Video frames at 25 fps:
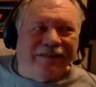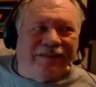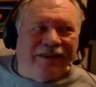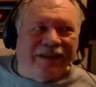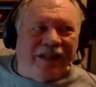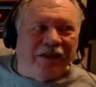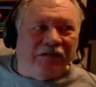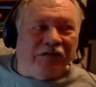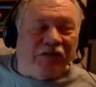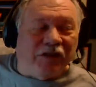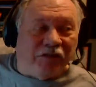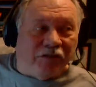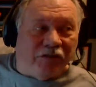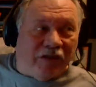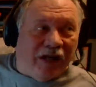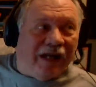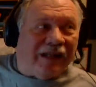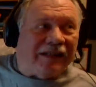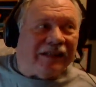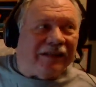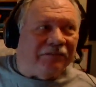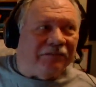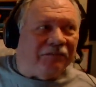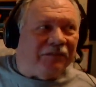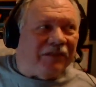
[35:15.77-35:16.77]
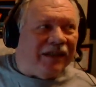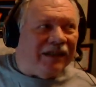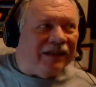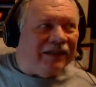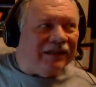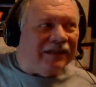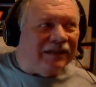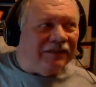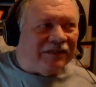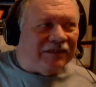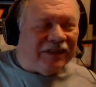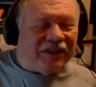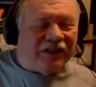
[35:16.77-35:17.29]
if you've got the piece,
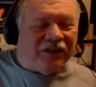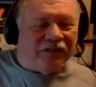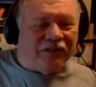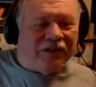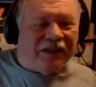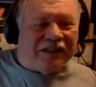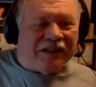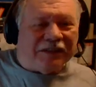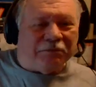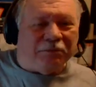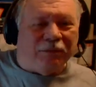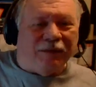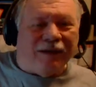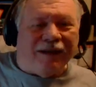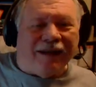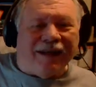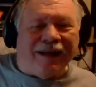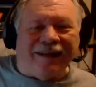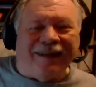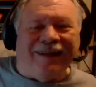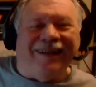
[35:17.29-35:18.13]
it's in the right spot.